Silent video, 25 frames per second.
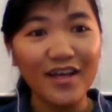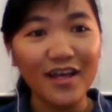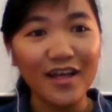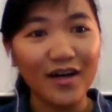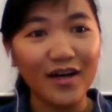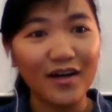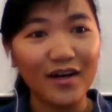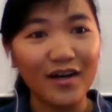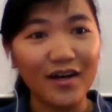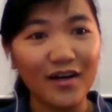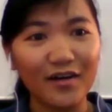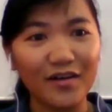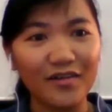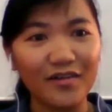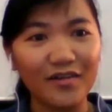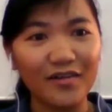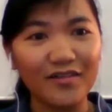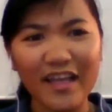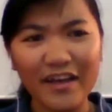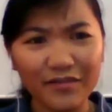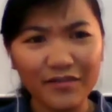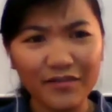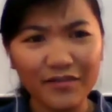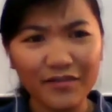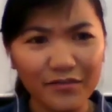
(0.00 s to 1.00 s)

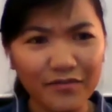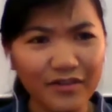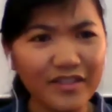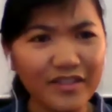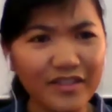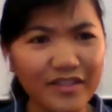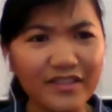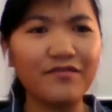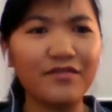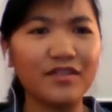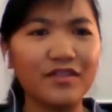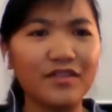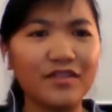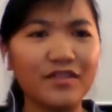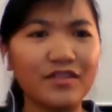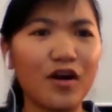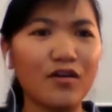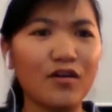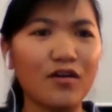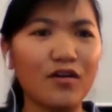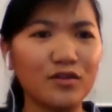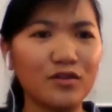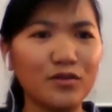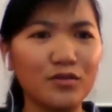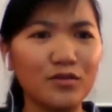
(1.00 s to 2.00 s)
will never
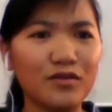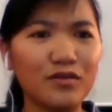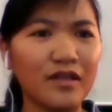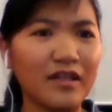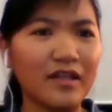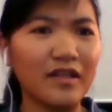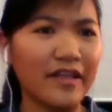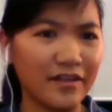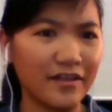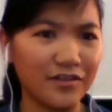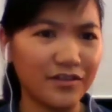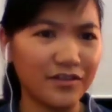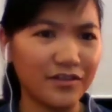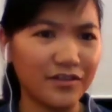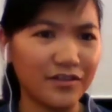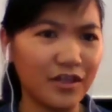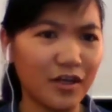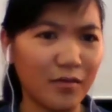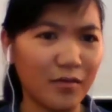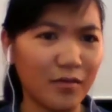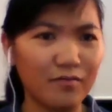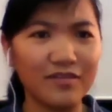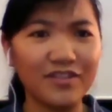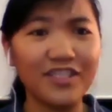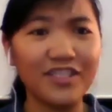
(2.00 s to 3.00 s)
talk to the leather
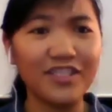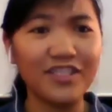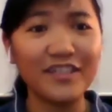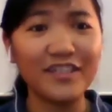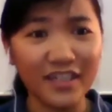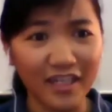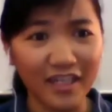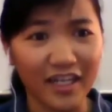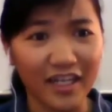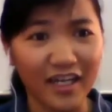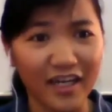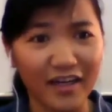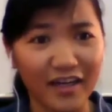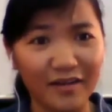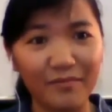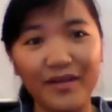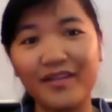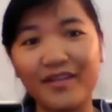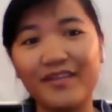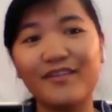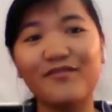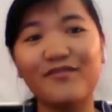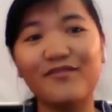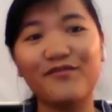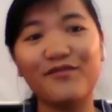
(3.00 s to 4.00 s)
shop Chiang Kalang,
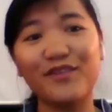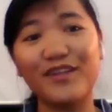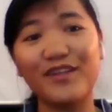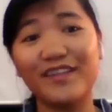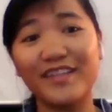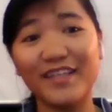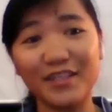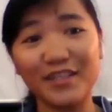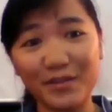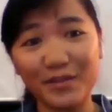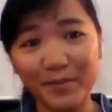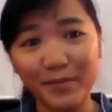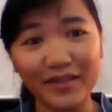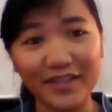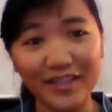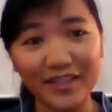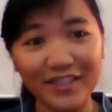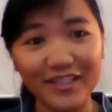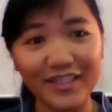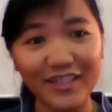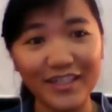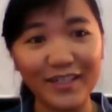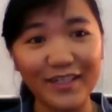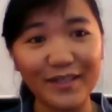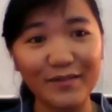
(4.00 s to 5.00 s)
but in this
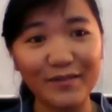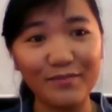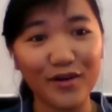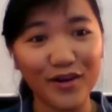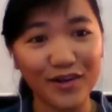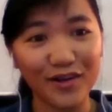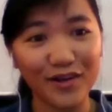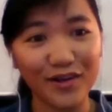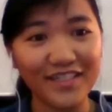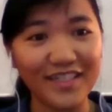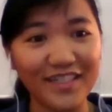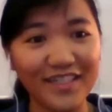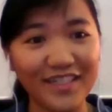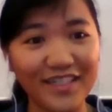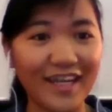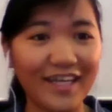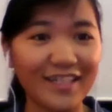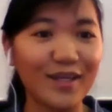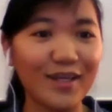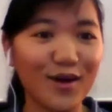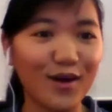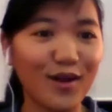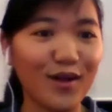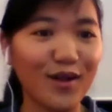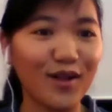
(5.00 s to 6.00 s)
particular project, I
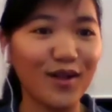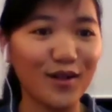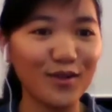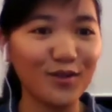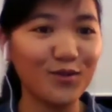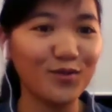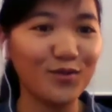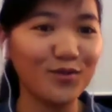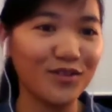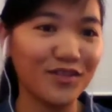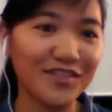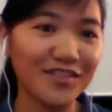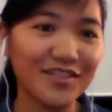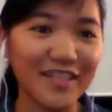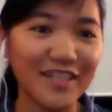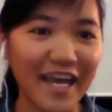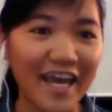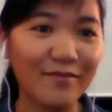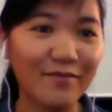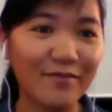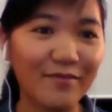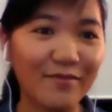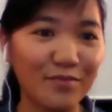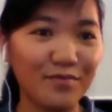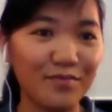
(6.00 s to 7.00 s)
talk a lot to this
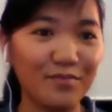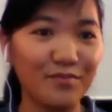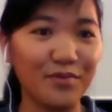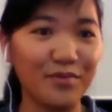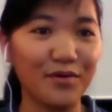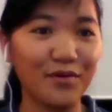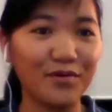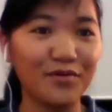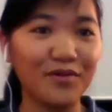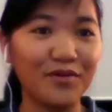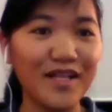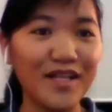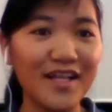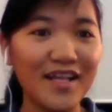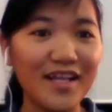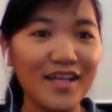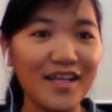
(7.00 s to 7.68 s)
type of people,